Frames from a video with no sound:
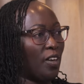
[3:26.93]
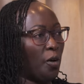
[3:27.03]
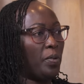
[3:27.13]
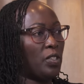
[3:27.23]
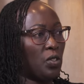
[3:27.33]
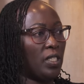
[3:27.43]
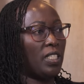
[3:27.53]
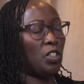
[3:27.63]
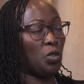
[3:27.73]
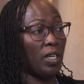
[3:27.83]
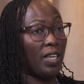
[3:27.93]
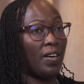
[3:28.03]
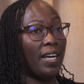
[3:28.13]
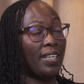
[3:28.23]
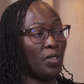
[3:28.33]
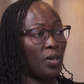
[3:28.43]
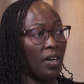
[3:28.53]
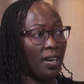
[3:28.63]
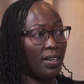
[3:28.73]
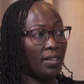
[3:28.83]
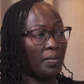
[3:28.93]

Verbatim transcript: the opportunity mm. to hear and to, to learn